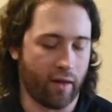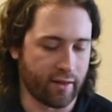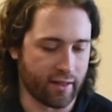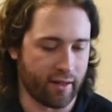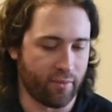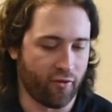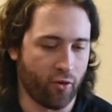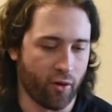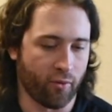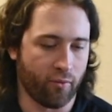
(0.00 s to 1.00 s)
as I said
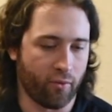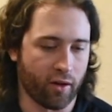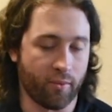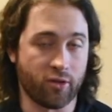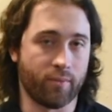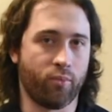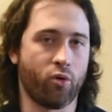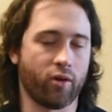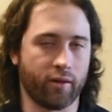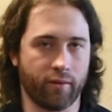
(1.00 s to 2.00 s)
before, one of the most
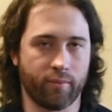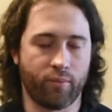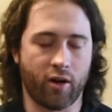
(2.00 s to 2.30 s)
important